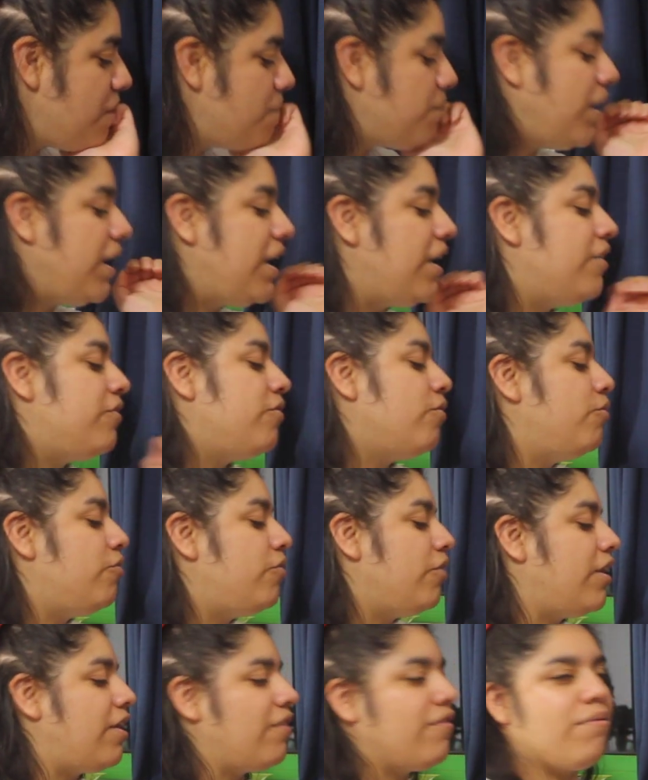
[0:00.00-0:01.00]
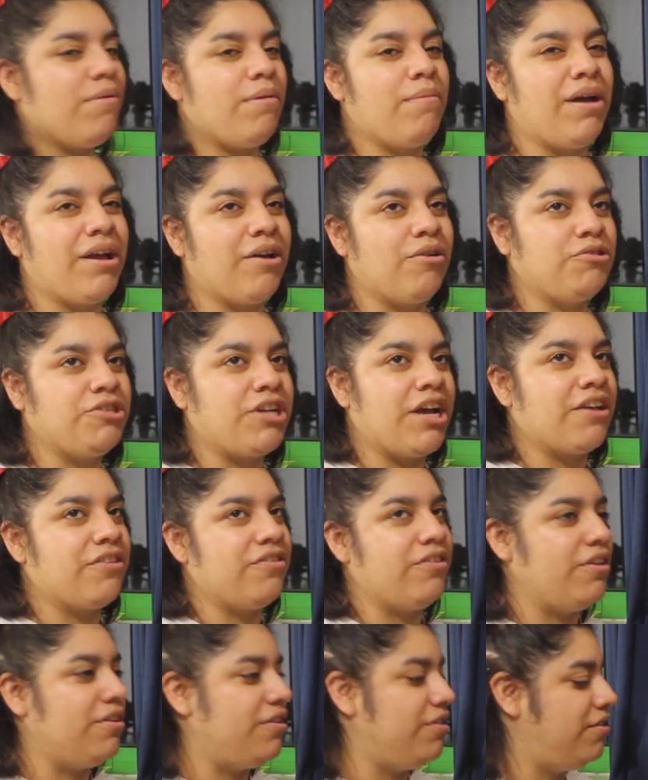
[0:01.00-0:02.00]
But it's also giving me Michael
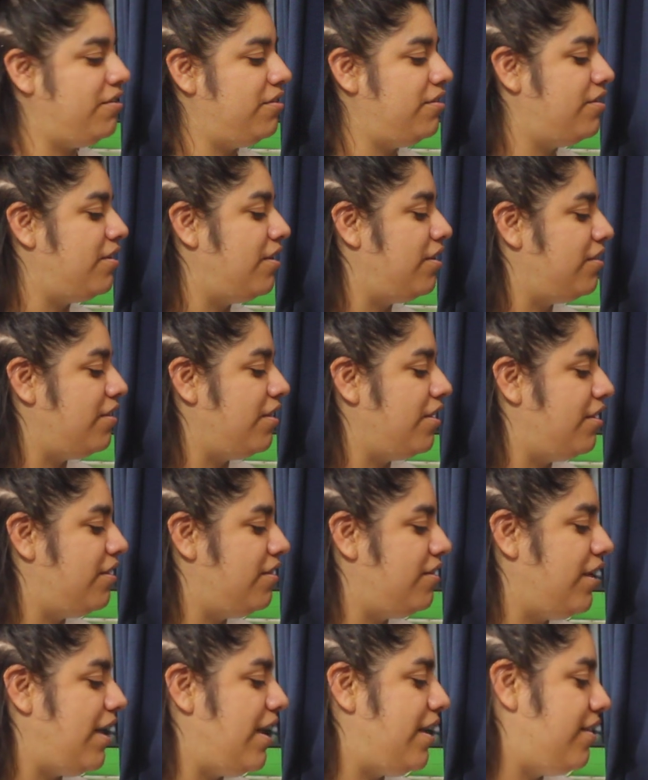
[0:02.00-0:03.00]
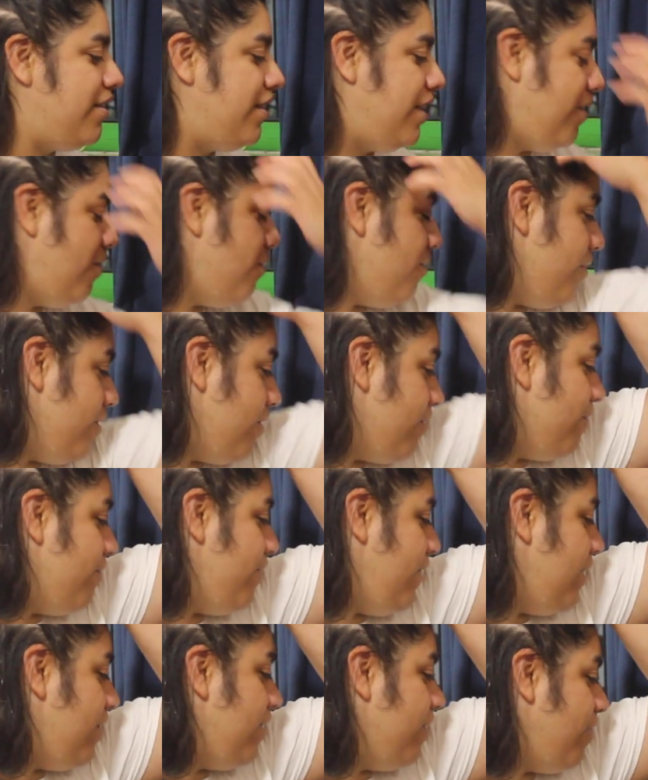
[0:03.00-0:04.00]
Jackson. The
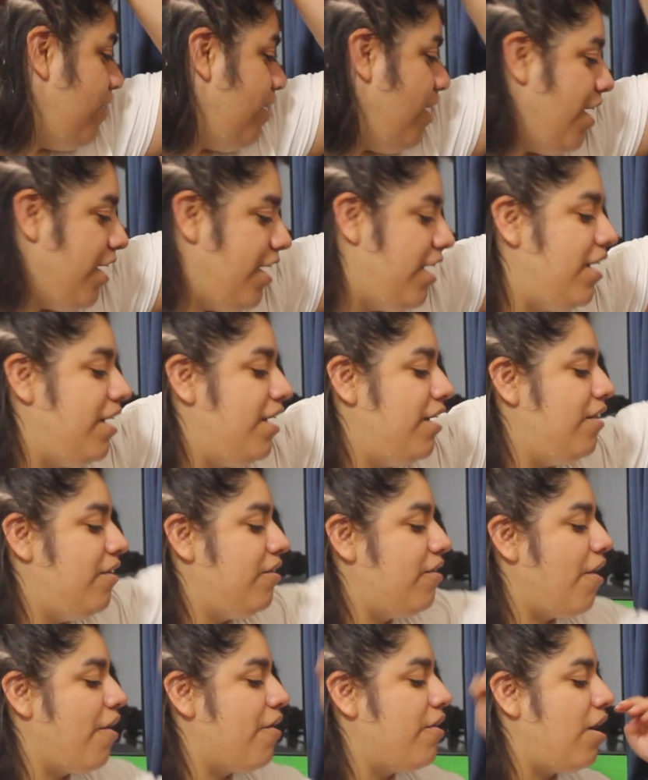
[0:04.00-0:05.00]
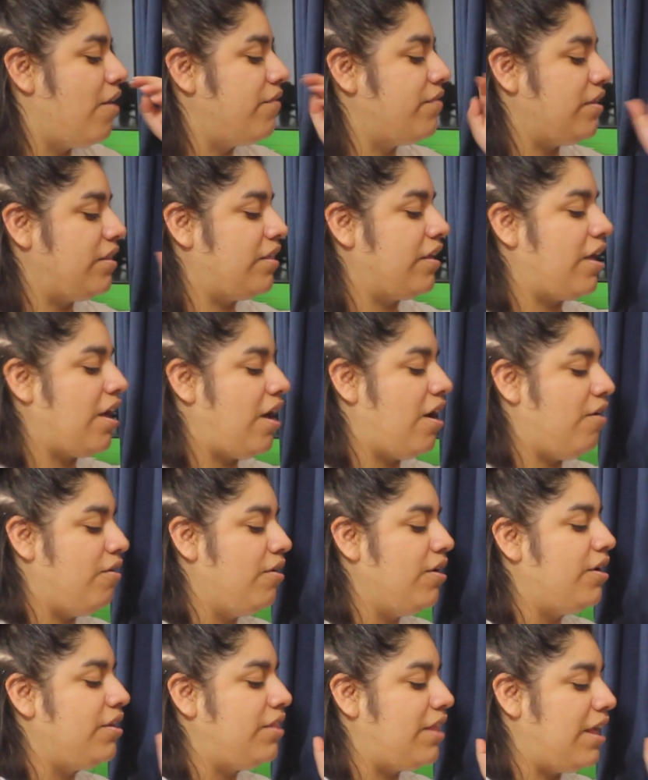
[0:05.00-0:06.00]
choreography of the guy going after the girl.